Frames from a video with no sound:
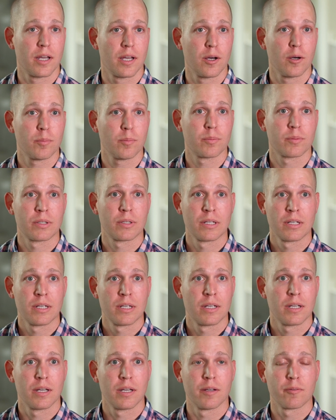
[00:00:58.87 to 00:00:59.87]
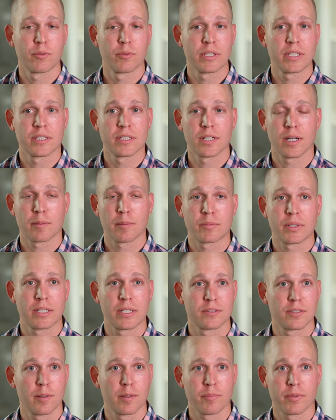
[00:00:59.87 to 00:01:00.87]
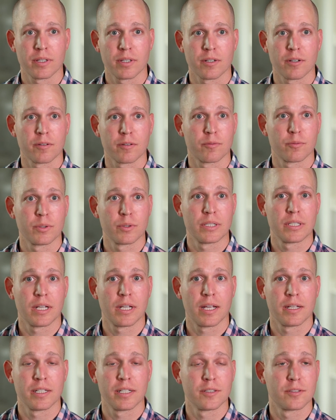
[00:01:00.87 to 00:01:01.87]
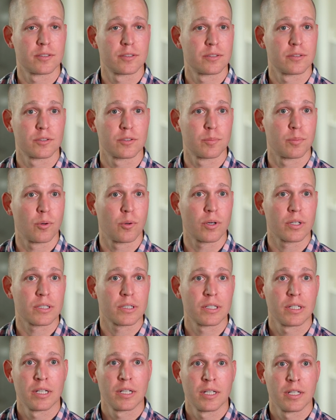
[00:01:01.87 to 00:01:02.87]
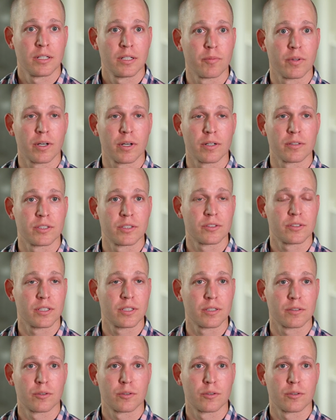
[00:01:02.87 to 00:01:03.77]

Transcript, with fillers: help, if we need to update something, or if we need support. They're just a